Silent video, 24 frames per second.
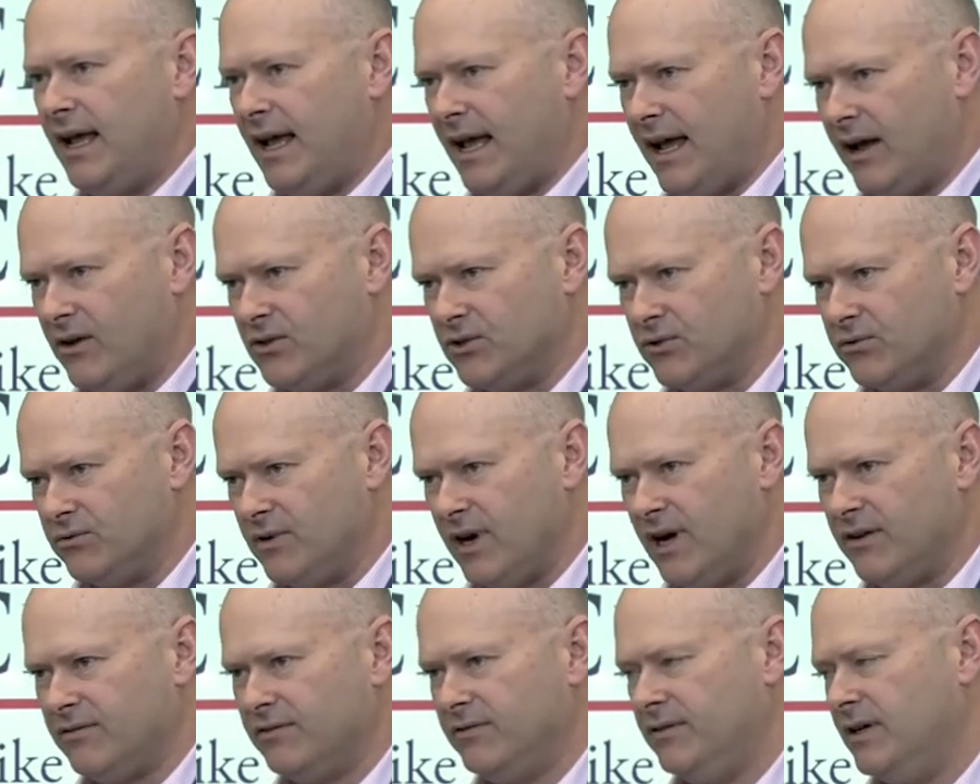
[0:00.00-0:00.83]
Ours are
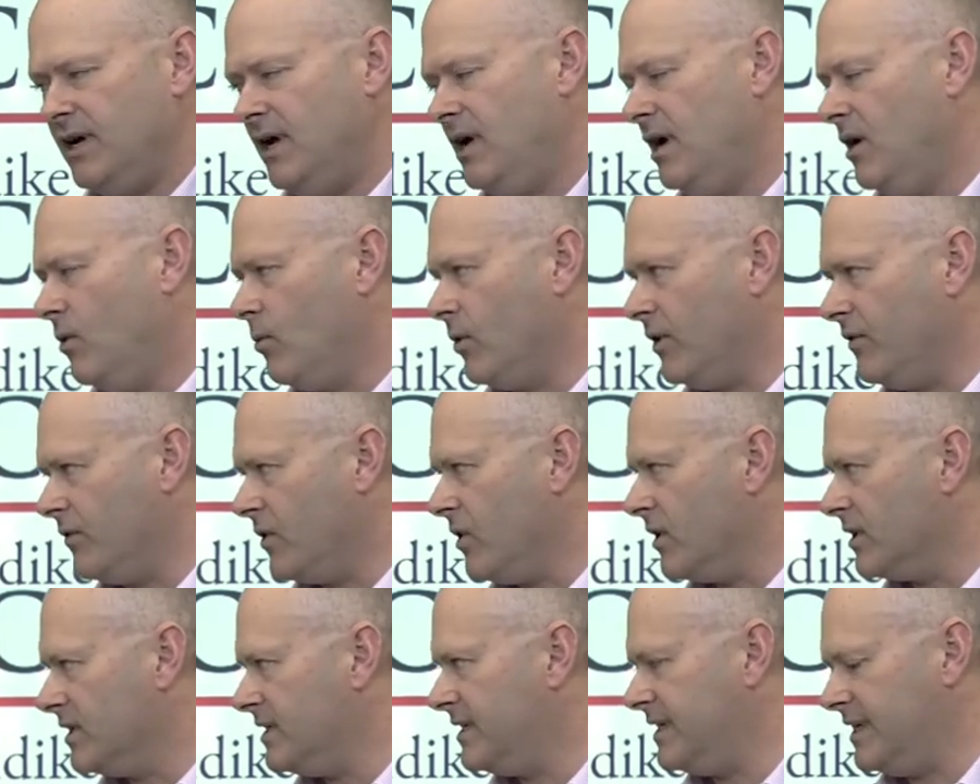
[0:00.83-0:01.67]
rough. We've
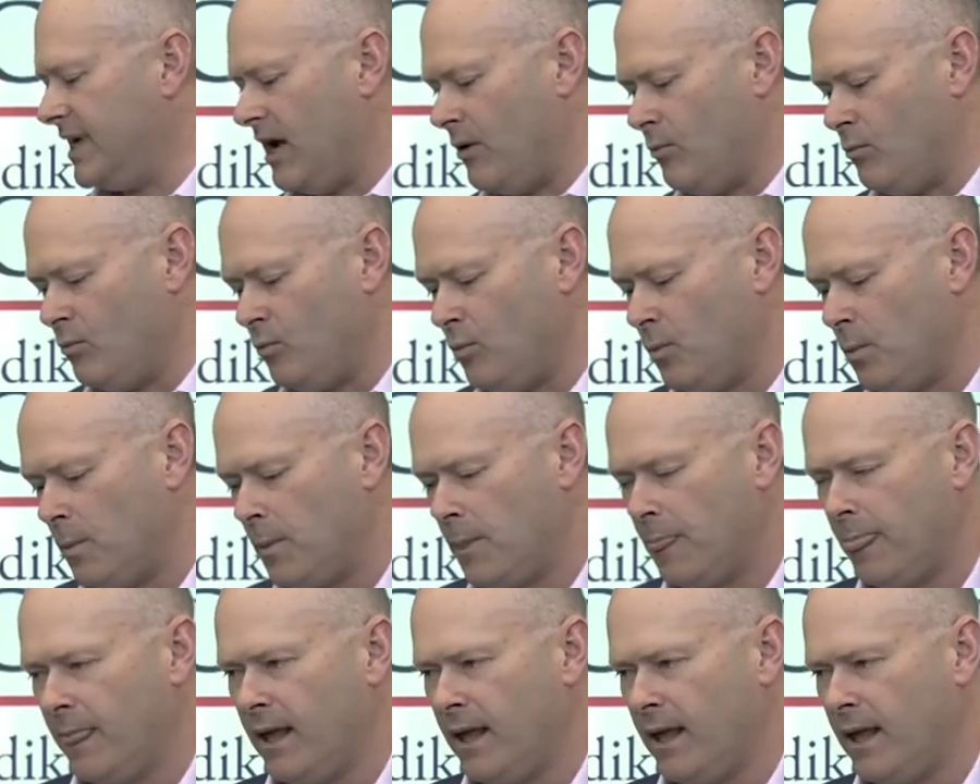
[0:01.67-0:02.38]
got some